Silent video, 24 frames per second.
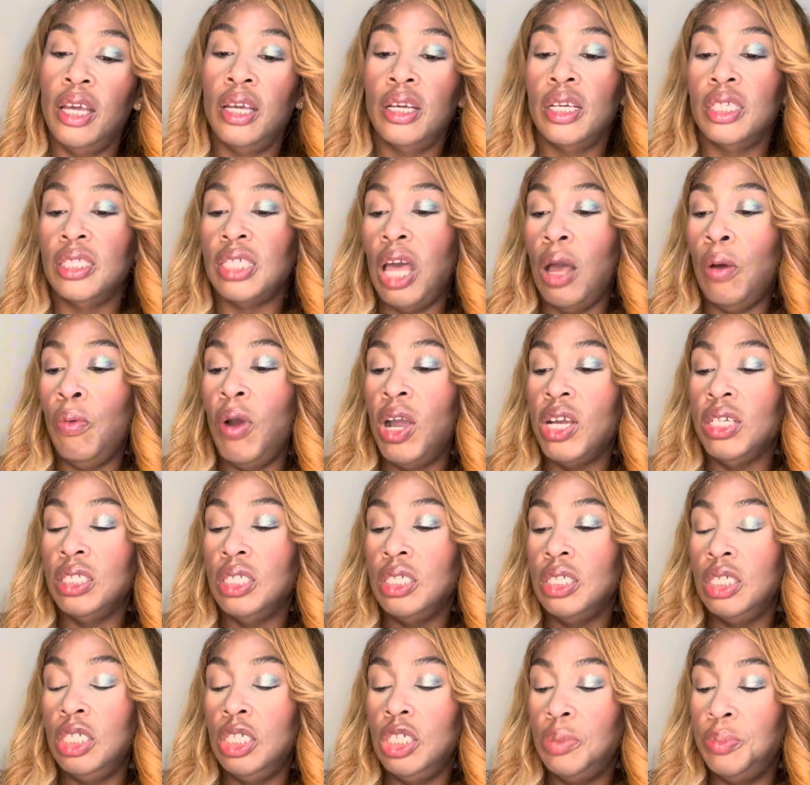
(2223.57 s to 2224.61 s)
because I watched the
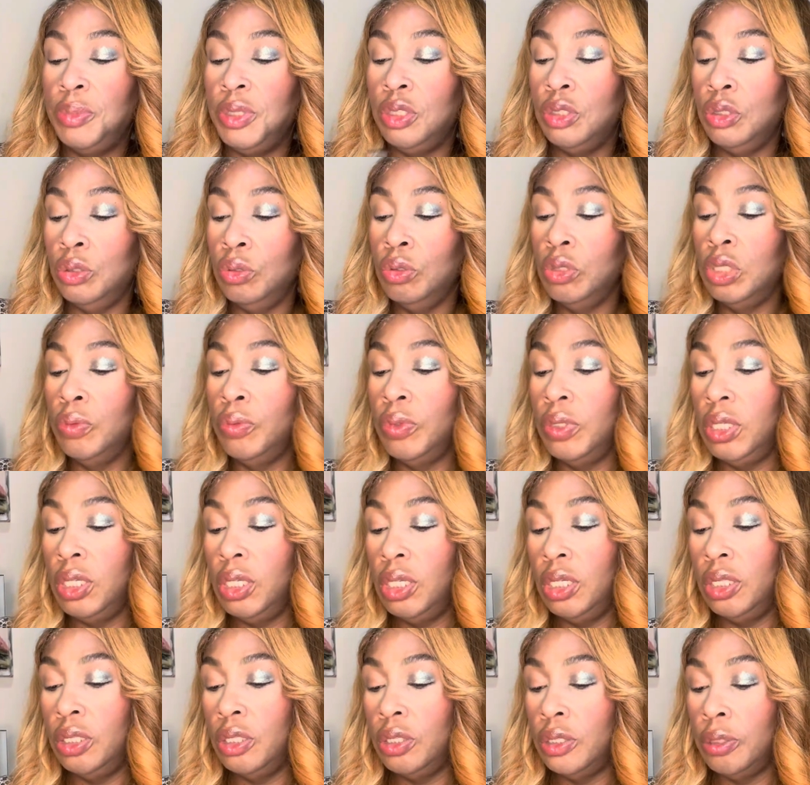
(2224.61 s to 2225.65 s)
Teach Me Tuesday with
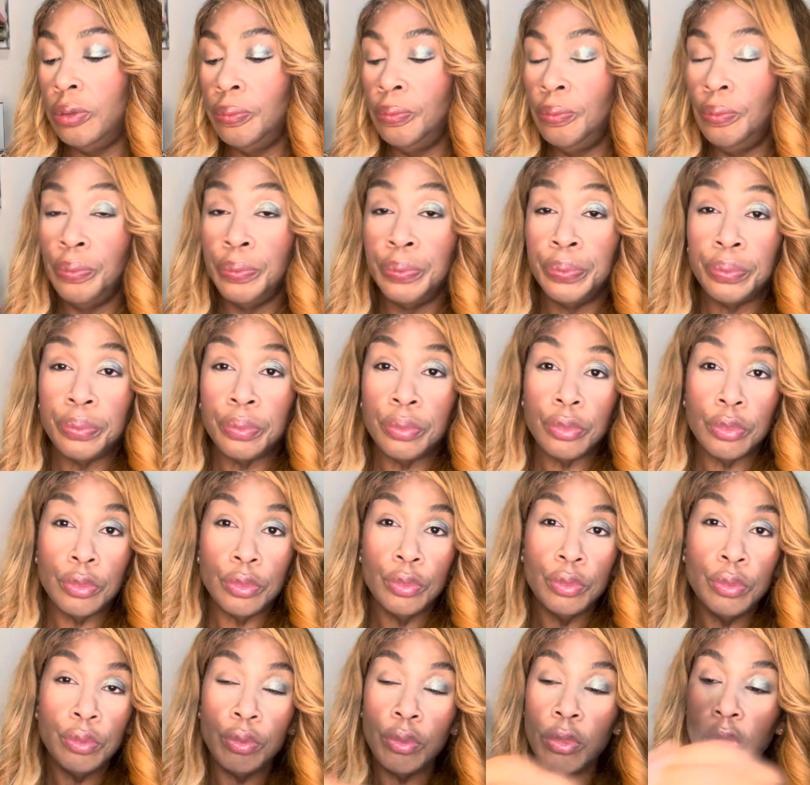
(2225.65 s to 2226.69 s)
these.
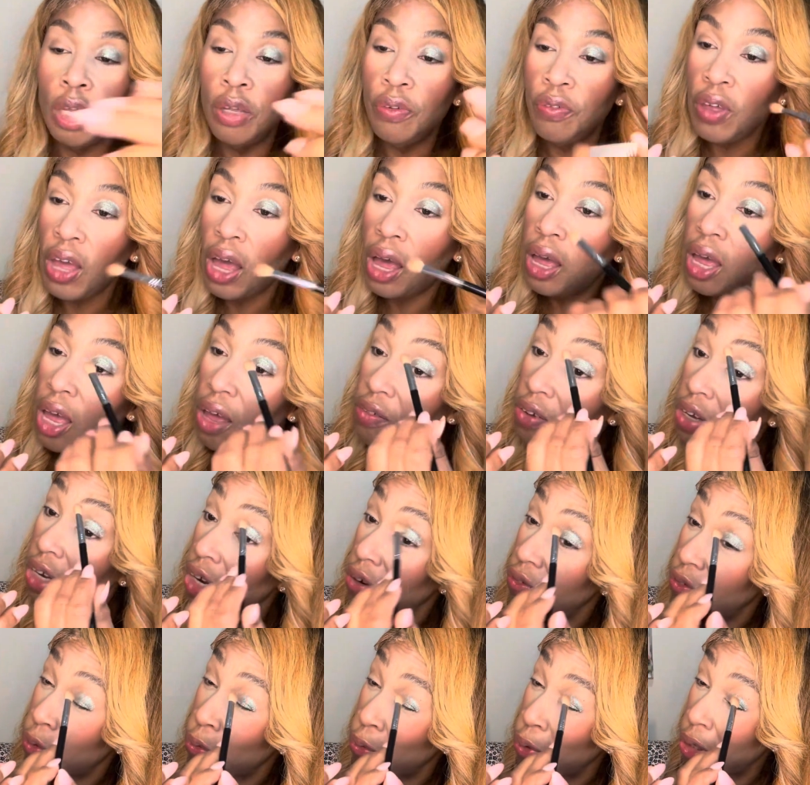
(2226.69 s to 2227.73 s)
If y'all haven't
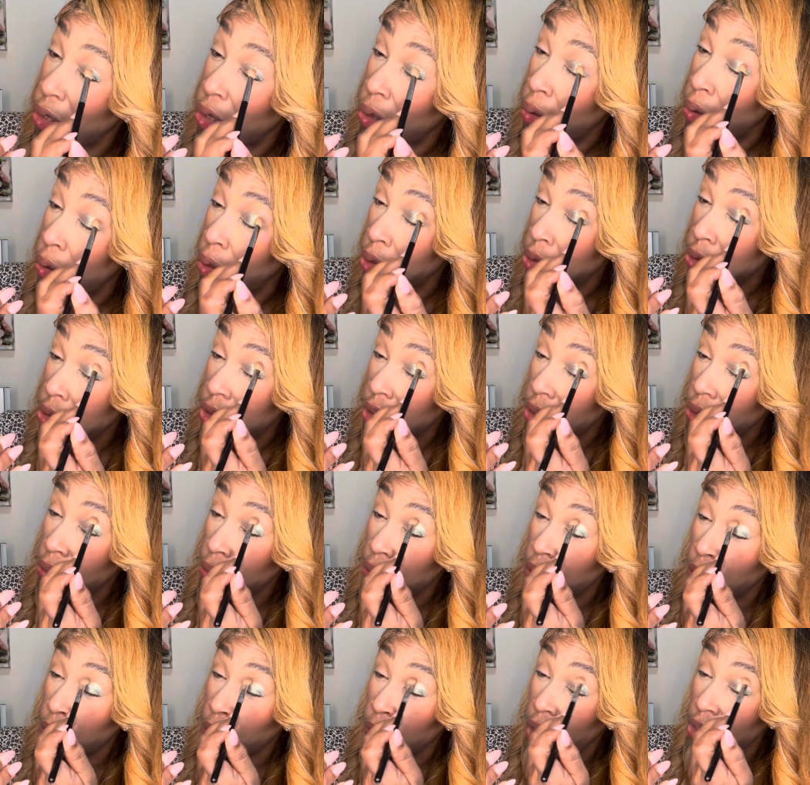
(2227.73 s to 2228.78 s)
ever went on her channel
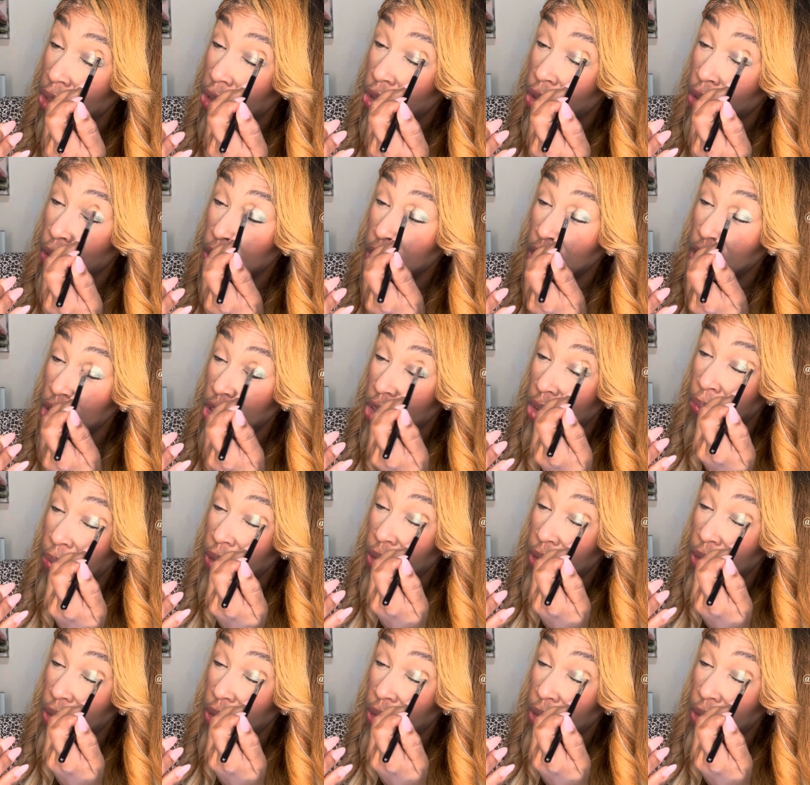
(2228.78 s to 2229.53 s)
and watched her Teach Me